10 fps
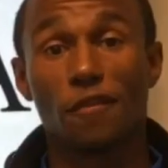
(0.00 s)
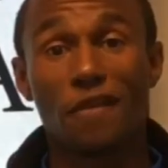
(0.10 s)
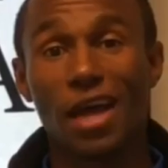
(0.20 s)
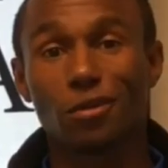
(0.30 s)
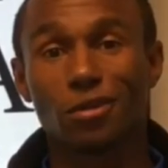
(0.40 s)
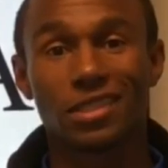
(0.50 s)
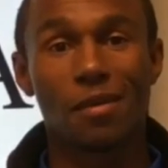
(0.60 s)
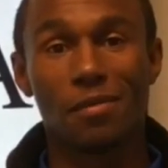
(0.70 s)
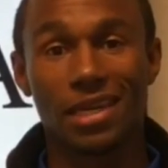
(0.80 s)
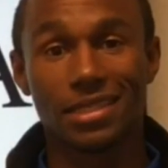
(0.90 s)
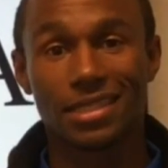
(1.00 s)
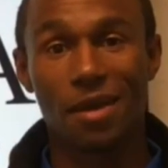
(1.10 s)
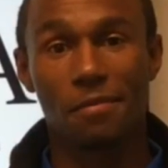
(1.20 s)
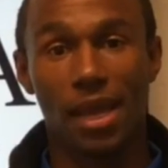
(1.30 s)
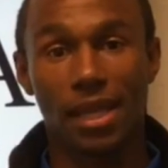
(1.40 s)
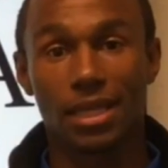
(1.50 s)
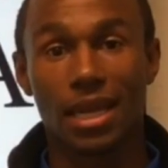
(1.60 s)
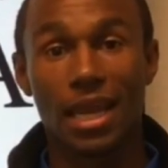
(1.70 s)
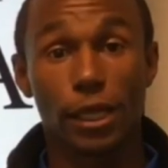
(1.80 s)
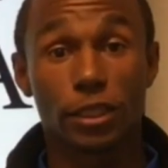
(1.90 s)
The final step in the STEP
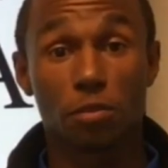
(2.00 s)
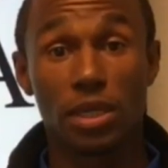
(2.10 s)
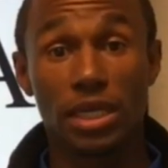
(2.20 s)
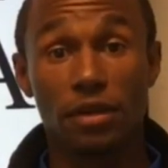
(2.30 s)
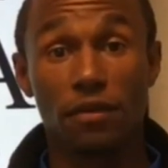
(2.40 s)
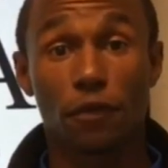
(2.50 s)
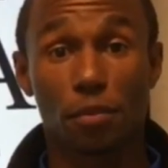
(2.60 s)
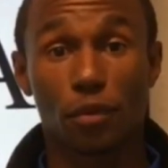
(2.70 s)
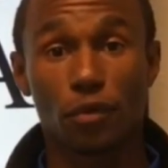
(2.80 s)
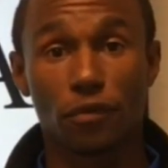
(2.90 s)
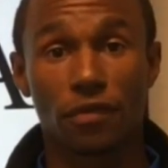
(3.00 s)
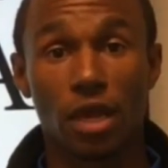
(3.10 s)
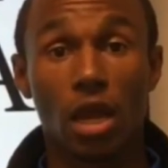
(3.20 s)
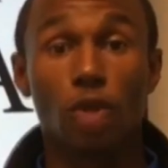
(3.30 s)
method is P for proof.